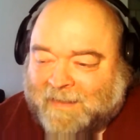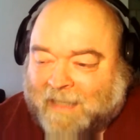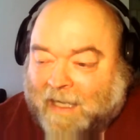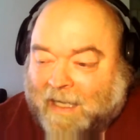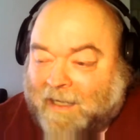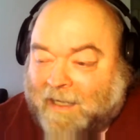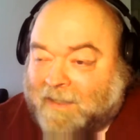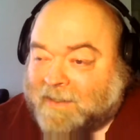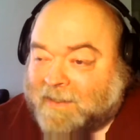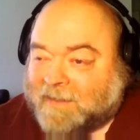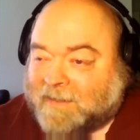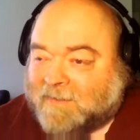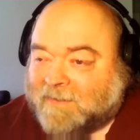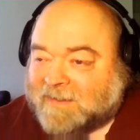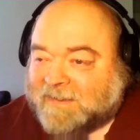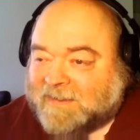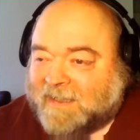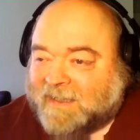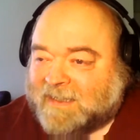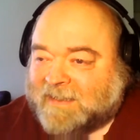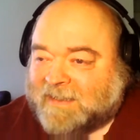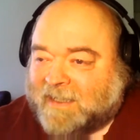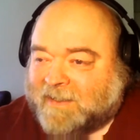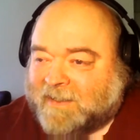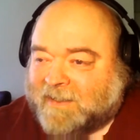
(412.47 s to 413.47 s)
Oh, it looks
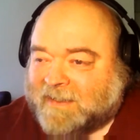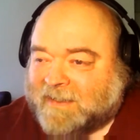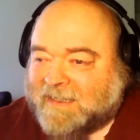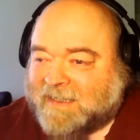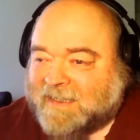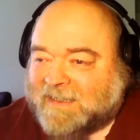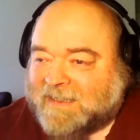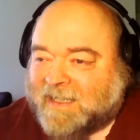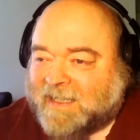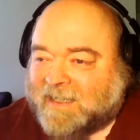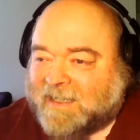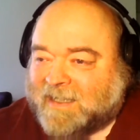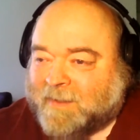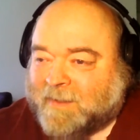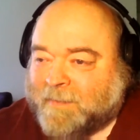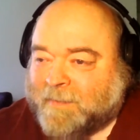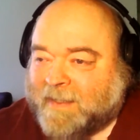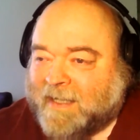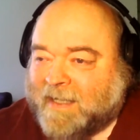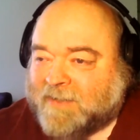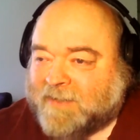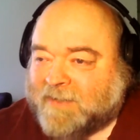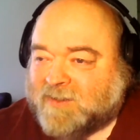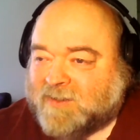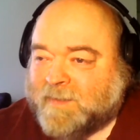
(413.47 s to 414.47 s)
like Sarenth is here. We
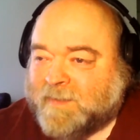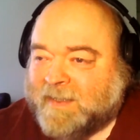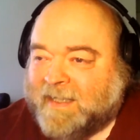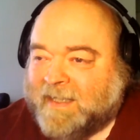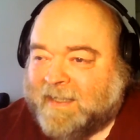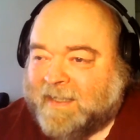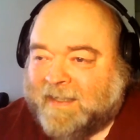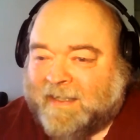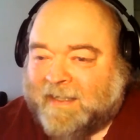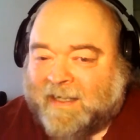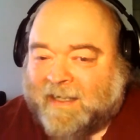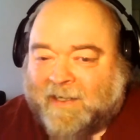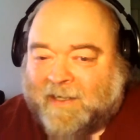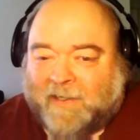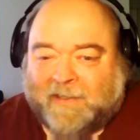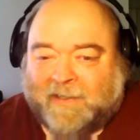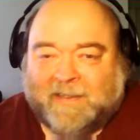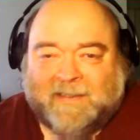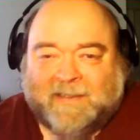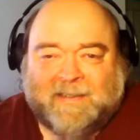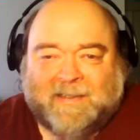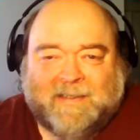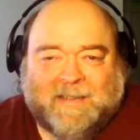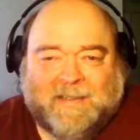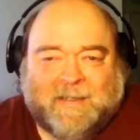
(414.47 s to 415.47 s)
may actually be getting
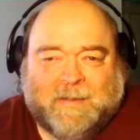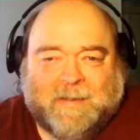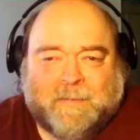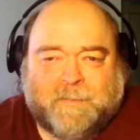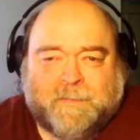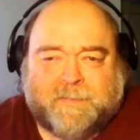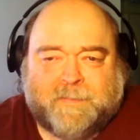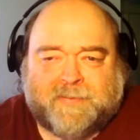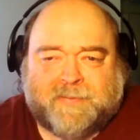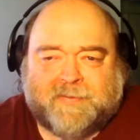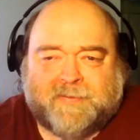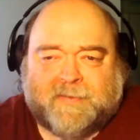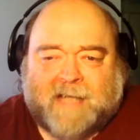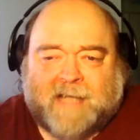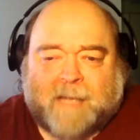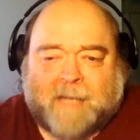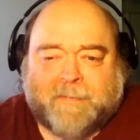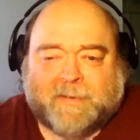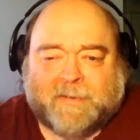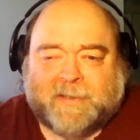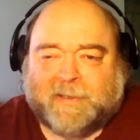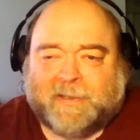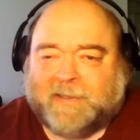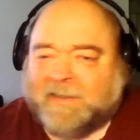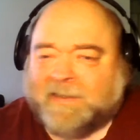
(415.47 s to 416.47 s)
our
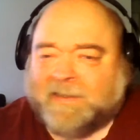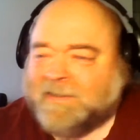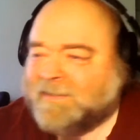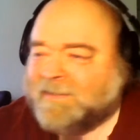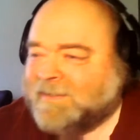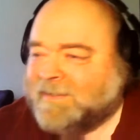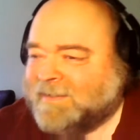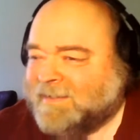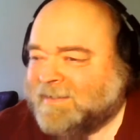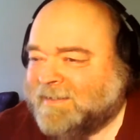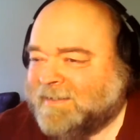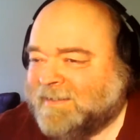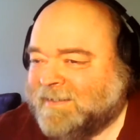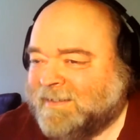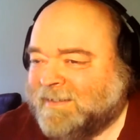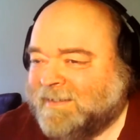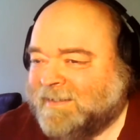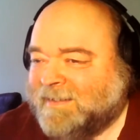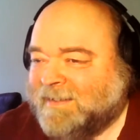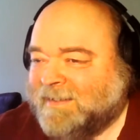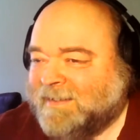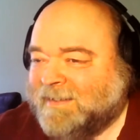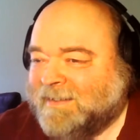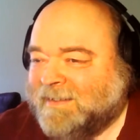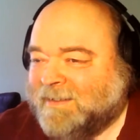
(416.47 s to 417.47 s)
proper
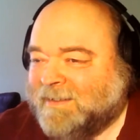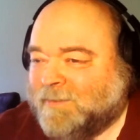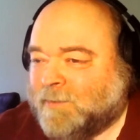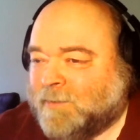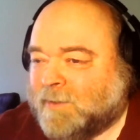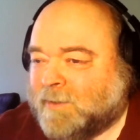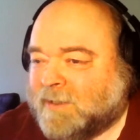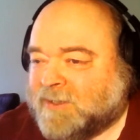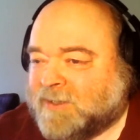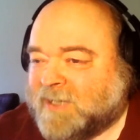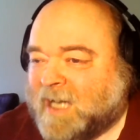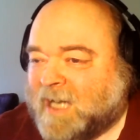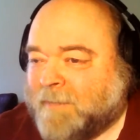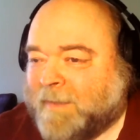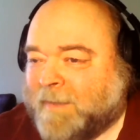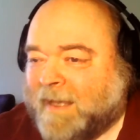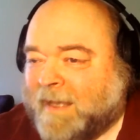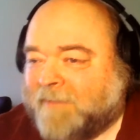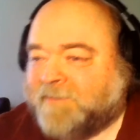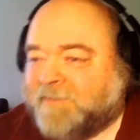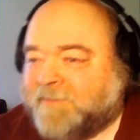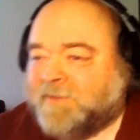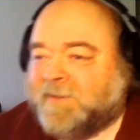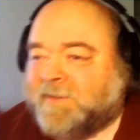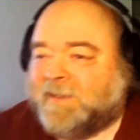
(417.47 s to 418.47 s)
workshop
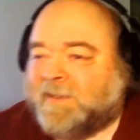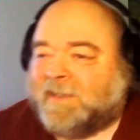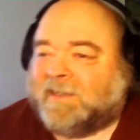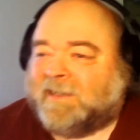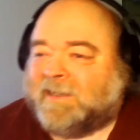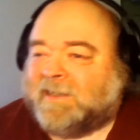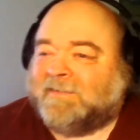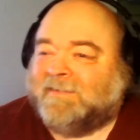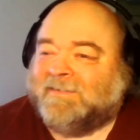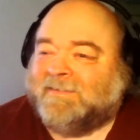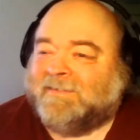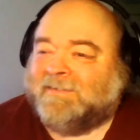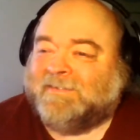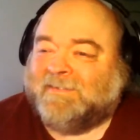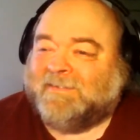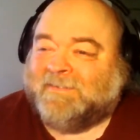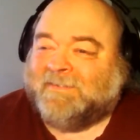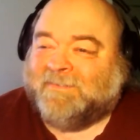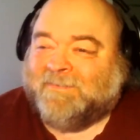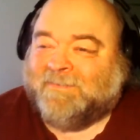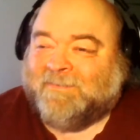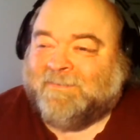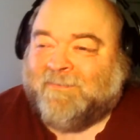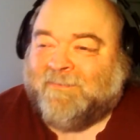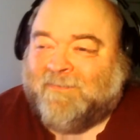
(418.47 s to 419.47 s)
after all,
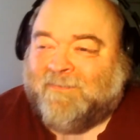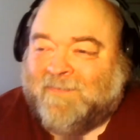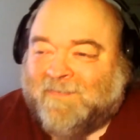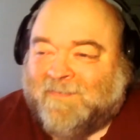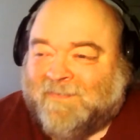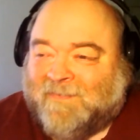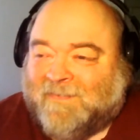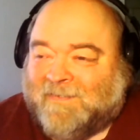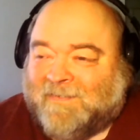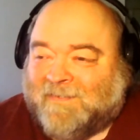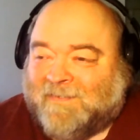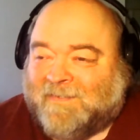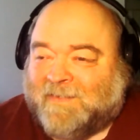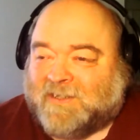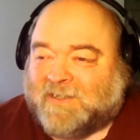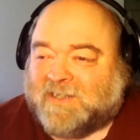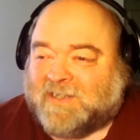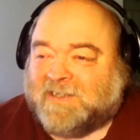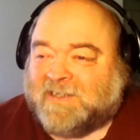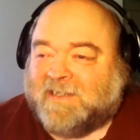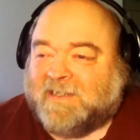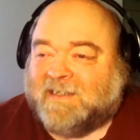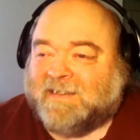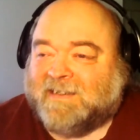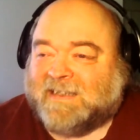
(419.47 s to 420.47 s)
which
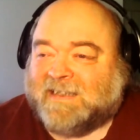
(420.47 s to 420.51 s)
is good